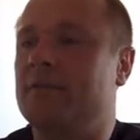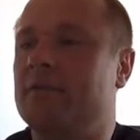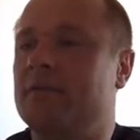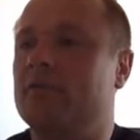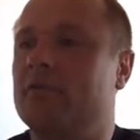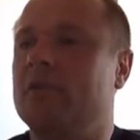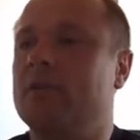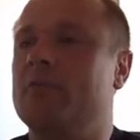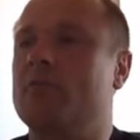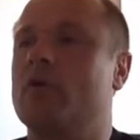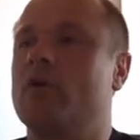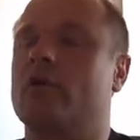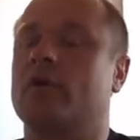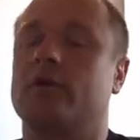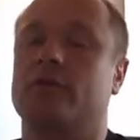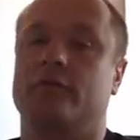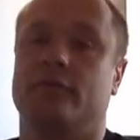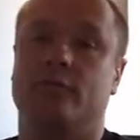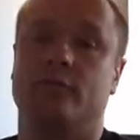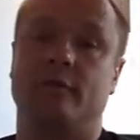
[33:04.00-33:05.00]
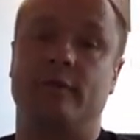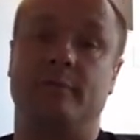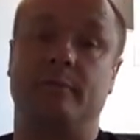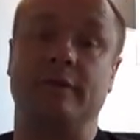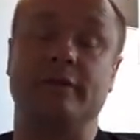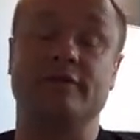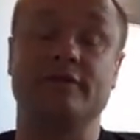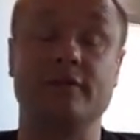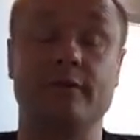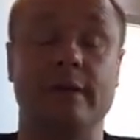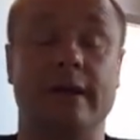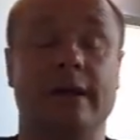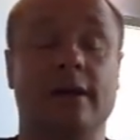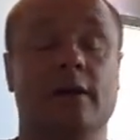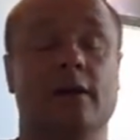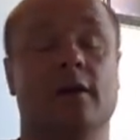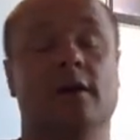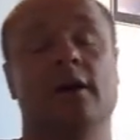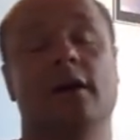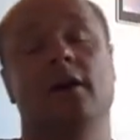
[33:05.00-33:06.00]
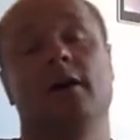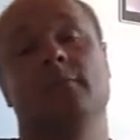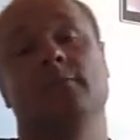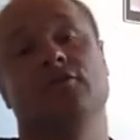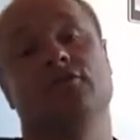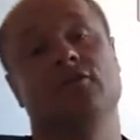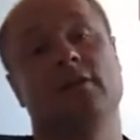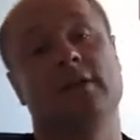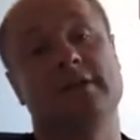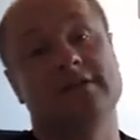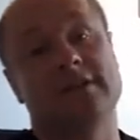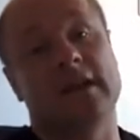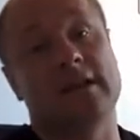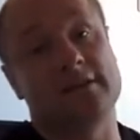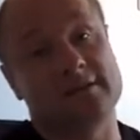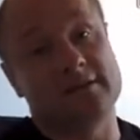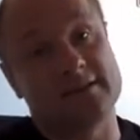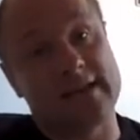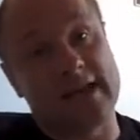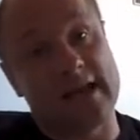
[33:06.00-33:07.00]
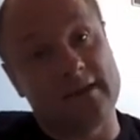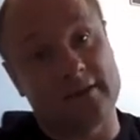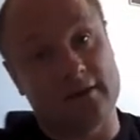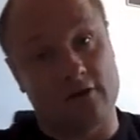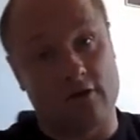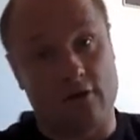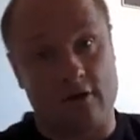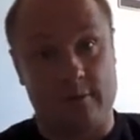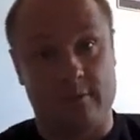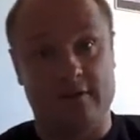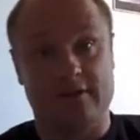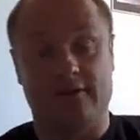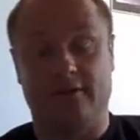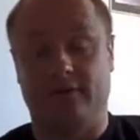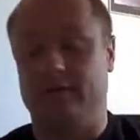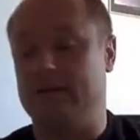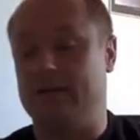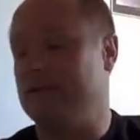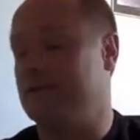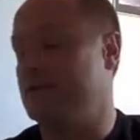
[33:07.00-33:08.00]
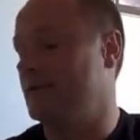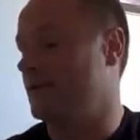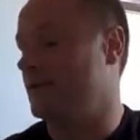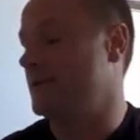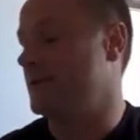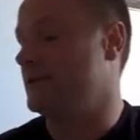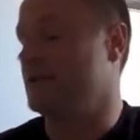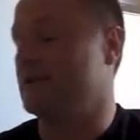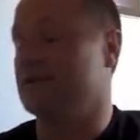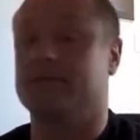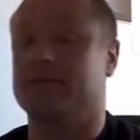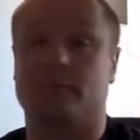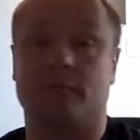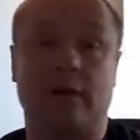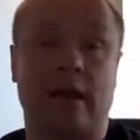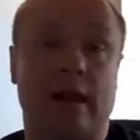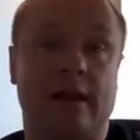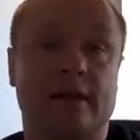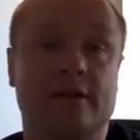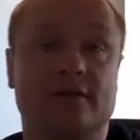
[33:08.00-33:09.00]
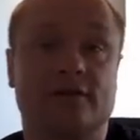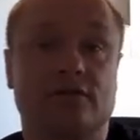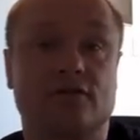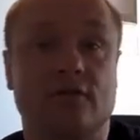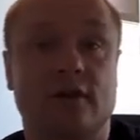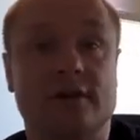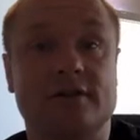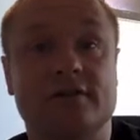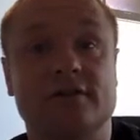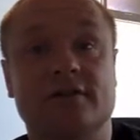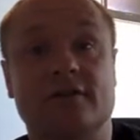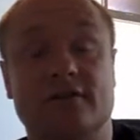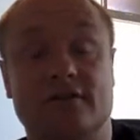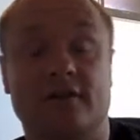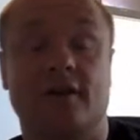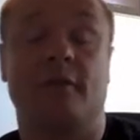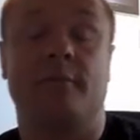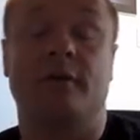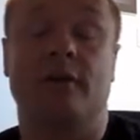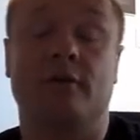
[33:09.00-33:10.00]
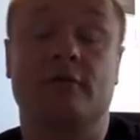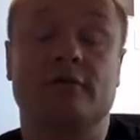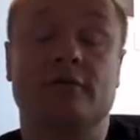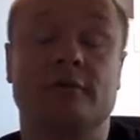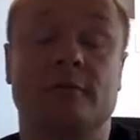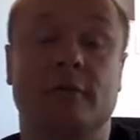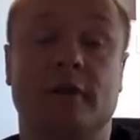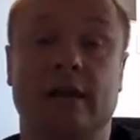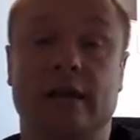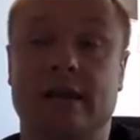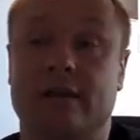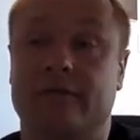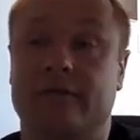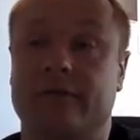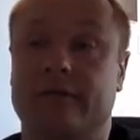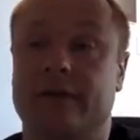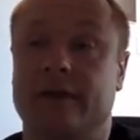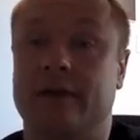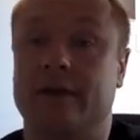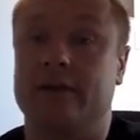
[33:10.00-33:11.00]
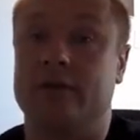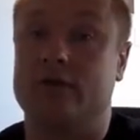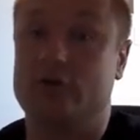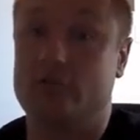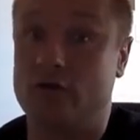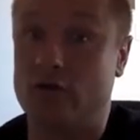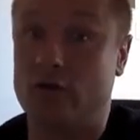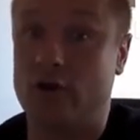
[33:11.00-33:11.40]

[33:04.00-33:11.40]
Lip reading: the modelling work that we've been doing, trying to understand the climates of these distant planets and try to determine ultimately if they could